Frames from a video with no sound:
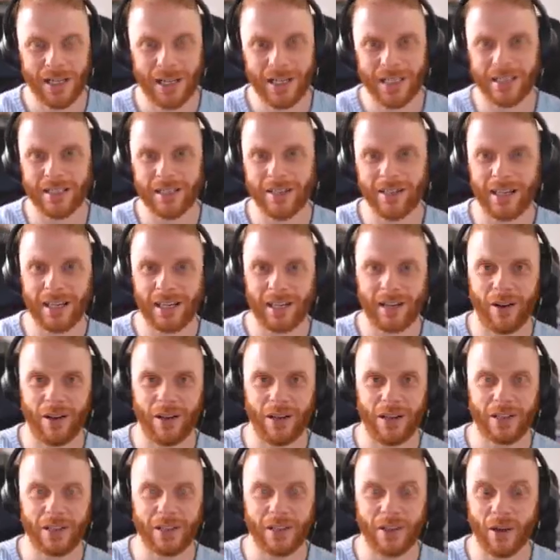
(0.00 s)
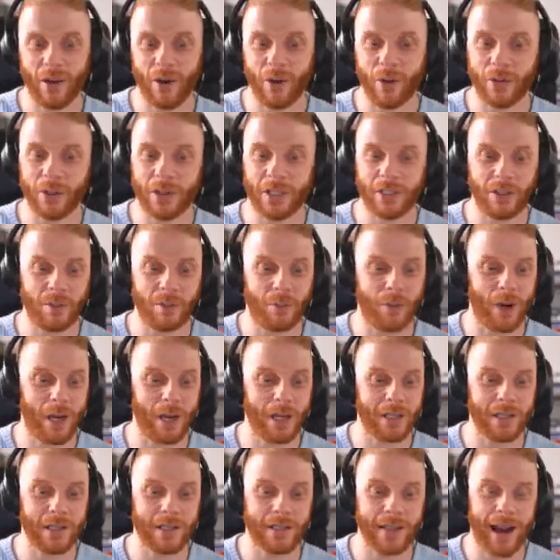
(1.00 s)
to let clients know that your
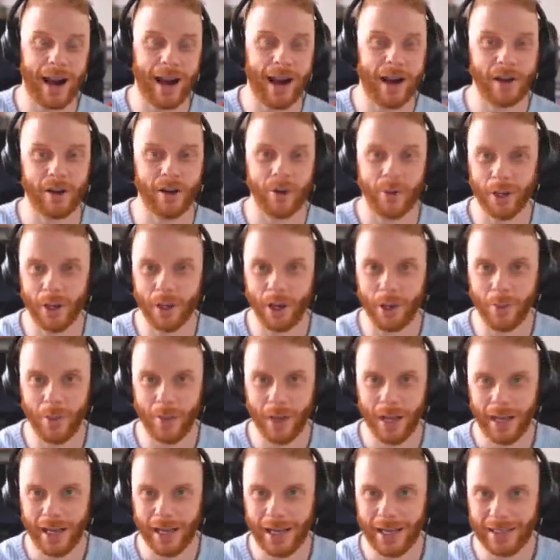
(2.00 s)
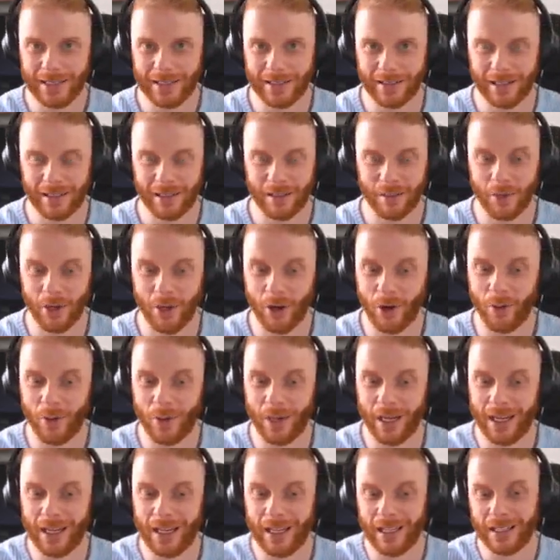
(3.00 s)
prices are going up and to let them
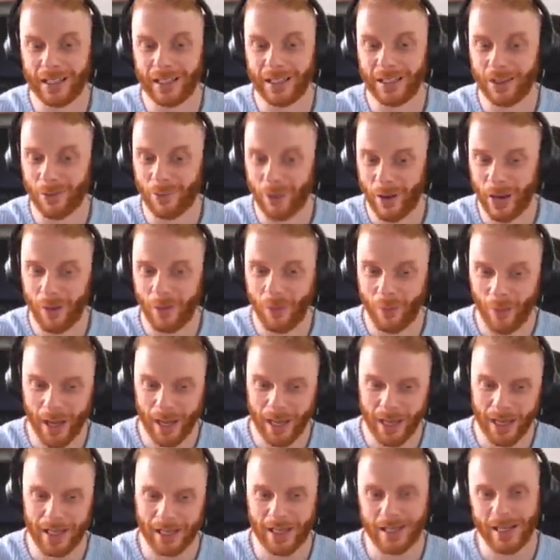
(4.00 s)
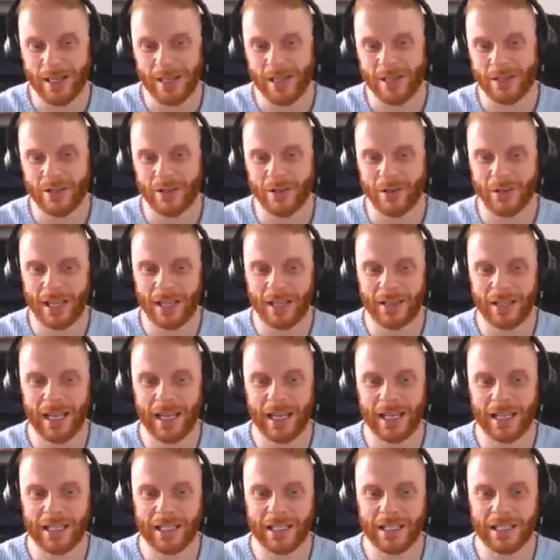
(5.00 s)
know in the right way so that they
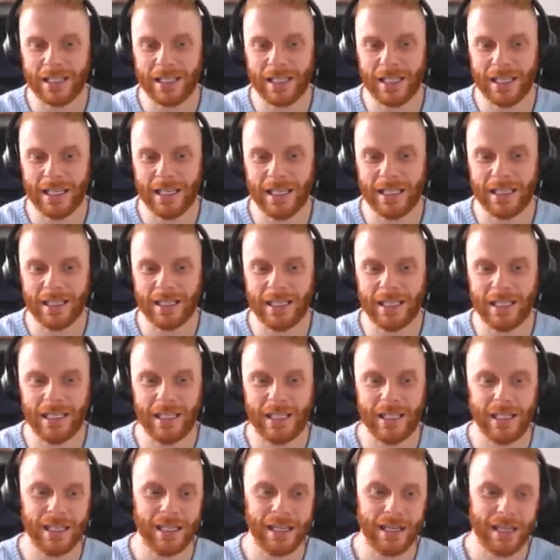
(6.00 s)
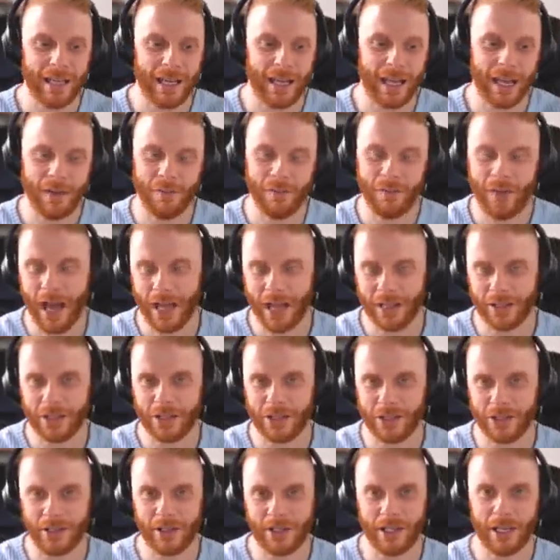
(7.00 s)
can see the
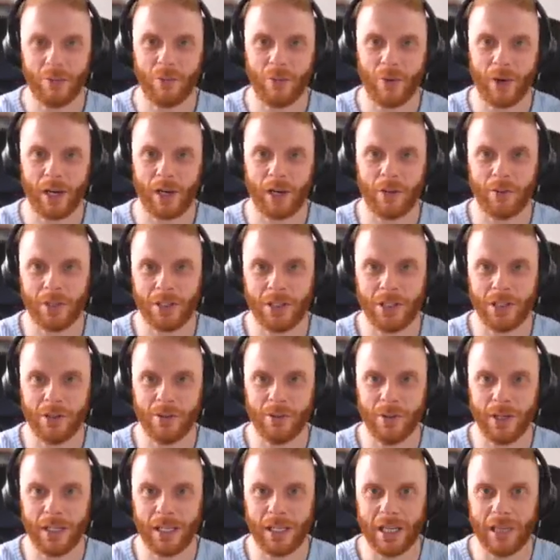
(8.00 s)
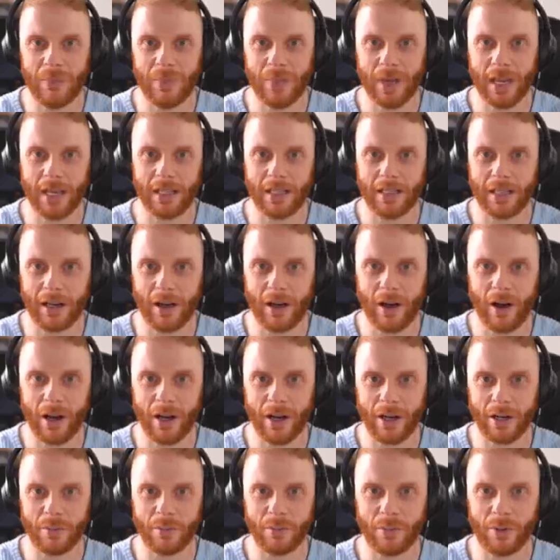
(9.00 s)
advantage to keep working with you and keep paying that
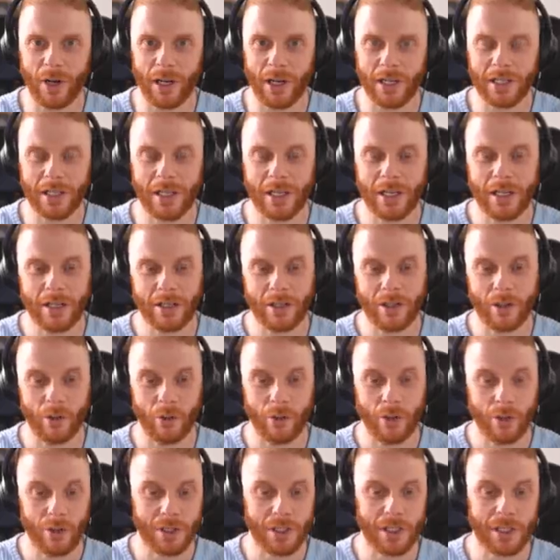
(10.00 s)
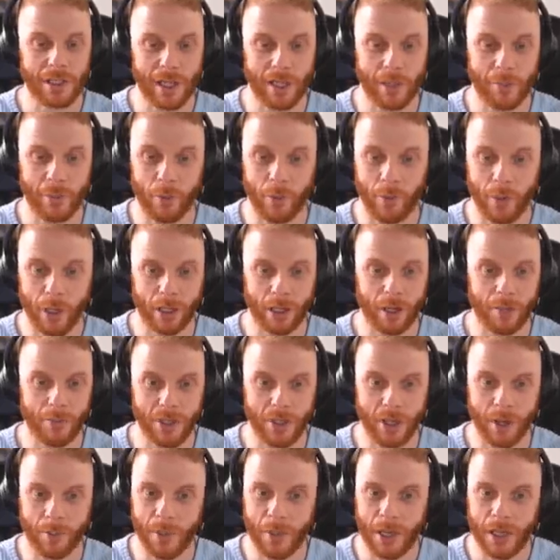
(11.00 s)
higher price. So use this template when it comes
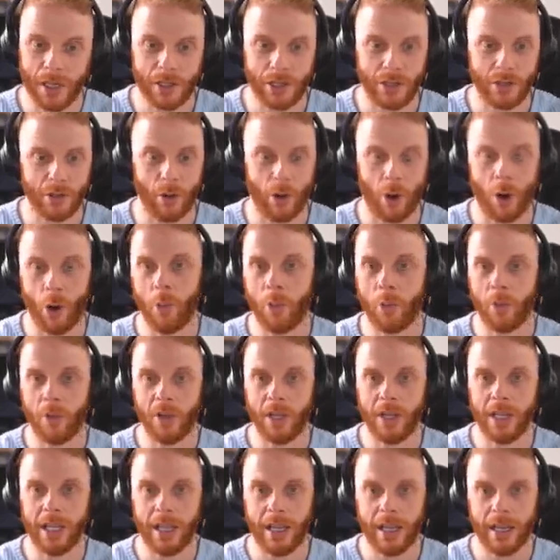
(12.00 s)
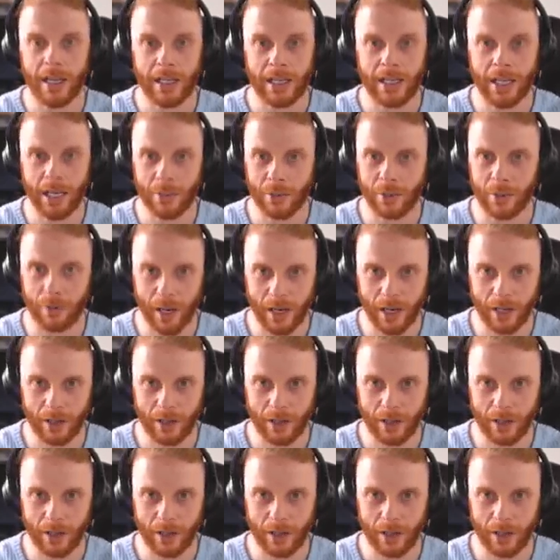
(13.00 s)
up to hopefully keep the right